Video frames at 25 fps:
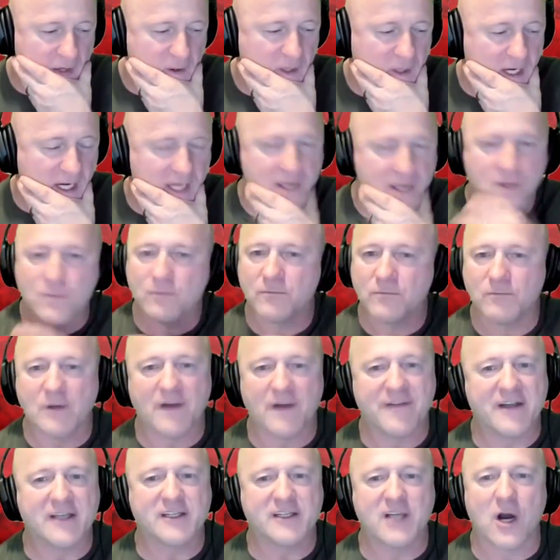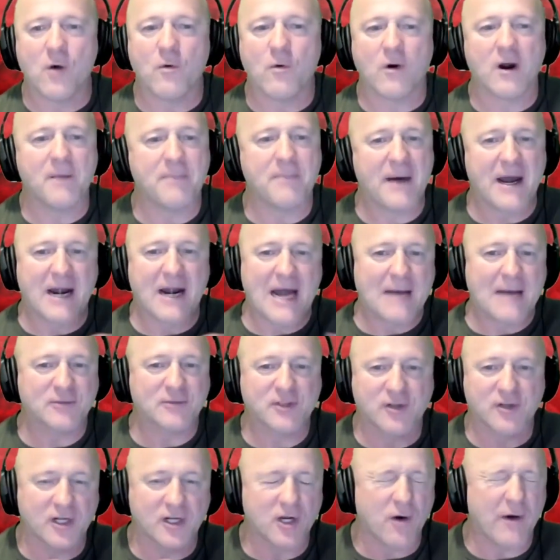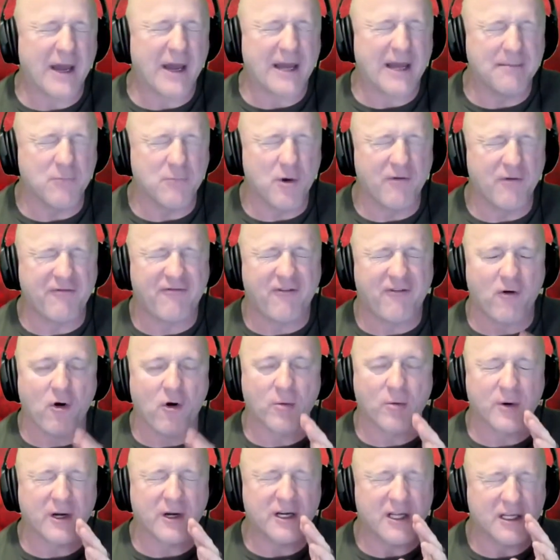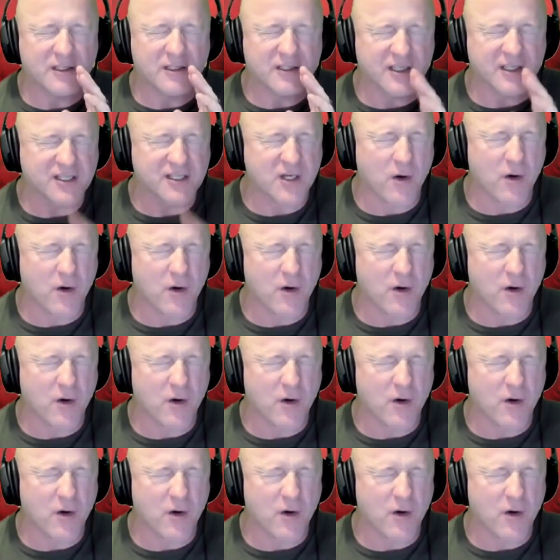okay. Well, then don't worry about it. I'm just going to go ahead and move forward. Just